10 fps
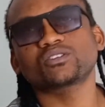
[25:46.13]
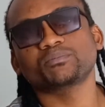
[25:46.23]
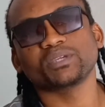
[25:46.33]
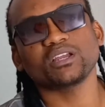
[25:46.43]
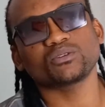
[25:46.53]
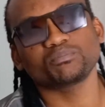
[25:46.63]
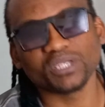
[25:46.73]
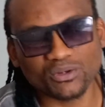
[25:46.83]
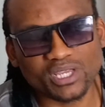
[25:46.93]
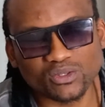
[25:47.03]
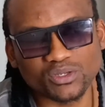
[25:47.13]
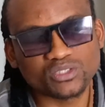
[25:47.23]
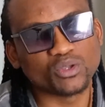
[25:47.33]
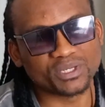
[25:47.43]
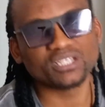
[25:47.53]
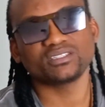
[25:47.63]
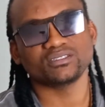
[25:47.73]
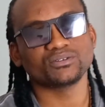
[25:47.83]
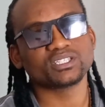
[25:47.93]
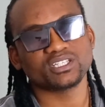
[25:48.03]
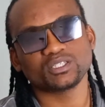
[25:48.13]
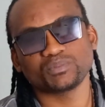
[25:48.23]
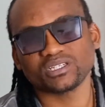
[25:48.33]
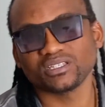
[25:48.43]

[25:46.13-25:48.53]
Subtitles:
piano is dominating. Honestly speaking.